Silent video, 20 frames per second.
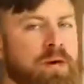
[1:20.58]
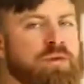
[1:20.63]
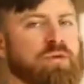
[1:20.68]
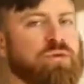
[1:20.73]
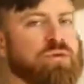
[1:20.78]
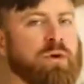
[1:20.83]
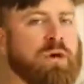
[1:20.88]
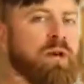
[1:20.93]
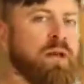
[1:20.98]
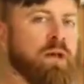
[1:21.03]
it's
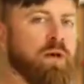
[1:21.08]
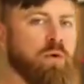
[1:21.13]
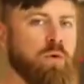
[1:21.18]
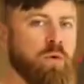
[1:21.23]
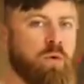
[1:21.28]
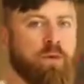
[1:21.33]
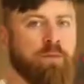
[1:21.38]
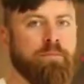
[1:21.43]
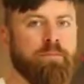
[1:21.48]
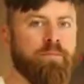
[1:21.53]
really
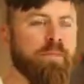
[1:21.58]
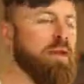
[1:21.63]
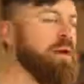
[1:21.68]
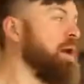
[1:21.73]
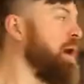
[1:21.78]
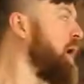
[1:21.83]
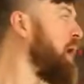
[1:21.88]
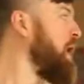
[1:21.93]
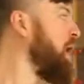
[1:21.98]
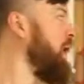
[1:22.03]
cool
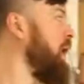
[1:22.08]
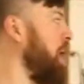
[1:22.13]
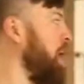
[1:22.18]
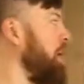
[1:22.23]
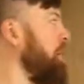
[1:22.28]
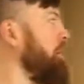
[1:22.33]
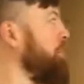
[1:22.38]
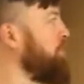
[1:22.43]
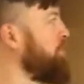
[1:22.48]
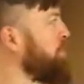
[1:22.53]

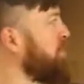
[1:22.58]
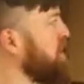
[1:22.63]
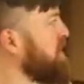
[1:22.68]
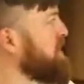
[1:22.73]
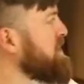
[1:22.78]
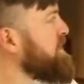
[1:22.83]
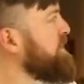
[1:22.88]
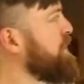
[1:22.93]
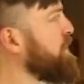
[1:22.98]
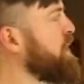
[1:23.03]

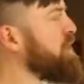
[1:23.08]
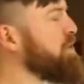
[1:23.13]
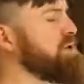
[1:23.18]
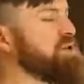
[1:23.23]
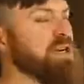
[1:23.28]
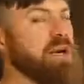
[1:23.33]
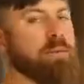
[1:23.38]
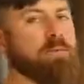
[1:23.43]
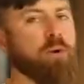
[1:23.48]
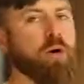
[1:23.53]
because if you
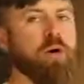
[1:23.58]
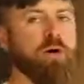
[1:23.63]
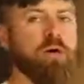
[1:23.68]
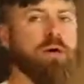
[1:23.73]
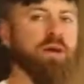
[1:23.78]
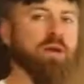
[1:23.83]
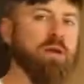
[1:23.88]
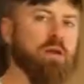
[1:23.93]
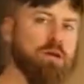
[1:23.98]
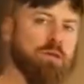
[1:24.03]
understand
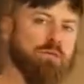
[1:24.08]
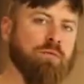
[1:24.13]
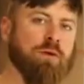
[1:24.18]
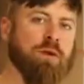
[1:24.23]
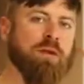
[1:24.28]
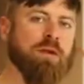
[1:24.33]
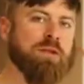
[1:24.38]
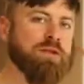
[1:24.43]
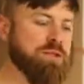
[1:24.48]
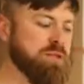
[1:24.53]
marketing, you can
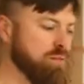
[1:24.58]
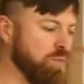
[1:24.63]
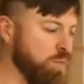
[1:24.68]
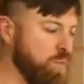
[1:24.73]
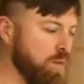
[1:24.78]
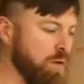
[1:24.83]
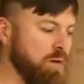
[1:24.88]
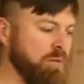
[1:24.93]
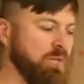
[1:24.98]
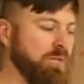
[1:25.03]
really just
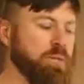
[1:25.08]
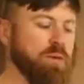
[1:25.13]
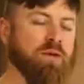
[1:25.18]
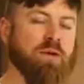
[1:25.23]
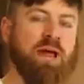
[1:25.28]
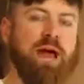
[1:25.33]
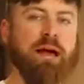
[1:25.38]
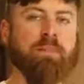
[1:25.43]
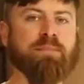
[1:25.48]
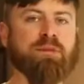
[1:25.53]
work from your
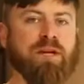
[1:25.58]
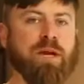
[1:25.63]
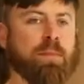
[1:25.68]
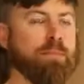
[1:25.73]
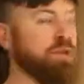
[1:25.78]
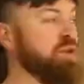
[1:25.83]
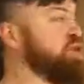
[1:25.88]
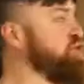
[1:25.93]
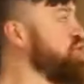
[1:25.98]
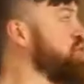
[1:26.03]

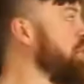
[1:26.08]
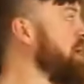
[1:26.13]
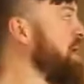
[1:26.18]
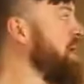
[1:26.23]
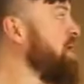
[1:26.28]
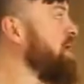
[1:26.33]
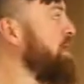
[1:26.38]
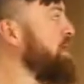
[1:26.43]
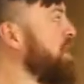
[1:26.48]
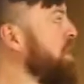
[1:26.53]
laptop and do
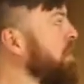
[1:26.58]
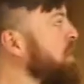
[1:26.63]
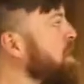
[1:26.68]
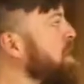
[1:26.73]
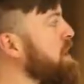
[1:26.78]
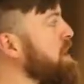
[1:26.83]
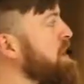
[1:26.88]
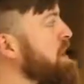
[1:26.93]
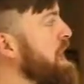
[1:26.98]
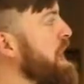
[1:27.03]
anything.
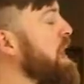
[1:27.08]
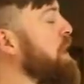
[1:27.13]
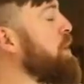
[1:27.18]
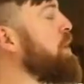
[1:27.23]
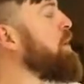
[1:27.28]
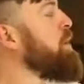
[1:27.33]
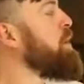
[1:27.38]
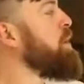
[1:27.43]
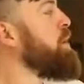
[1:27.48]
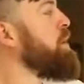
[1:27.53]
Now,